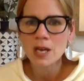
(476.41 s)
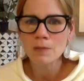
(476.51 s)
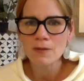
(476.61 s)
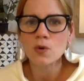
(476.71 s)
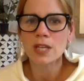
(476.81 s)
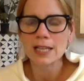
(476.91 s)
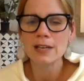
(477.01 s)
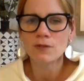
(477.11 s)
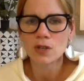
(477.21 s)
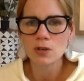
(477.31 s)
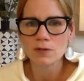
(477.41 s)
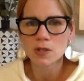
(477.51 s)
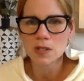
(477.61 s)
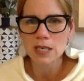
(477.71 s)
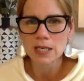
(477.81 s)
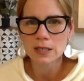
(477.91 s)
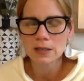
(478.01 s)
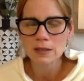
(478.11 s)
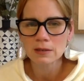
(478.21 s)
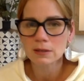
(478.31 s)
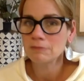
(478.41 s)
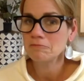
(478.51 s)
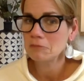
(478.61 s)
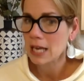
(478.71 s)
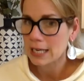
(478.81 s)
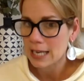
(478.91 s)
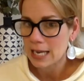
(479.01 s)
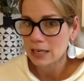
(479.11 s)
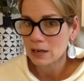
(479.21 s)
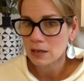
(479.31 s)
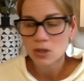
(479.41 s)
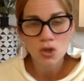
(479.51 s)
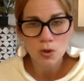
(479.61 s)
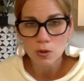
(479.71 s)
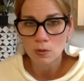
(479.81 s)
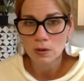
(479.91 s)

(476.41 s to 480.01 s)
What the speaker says: before they leave for university. Again, true,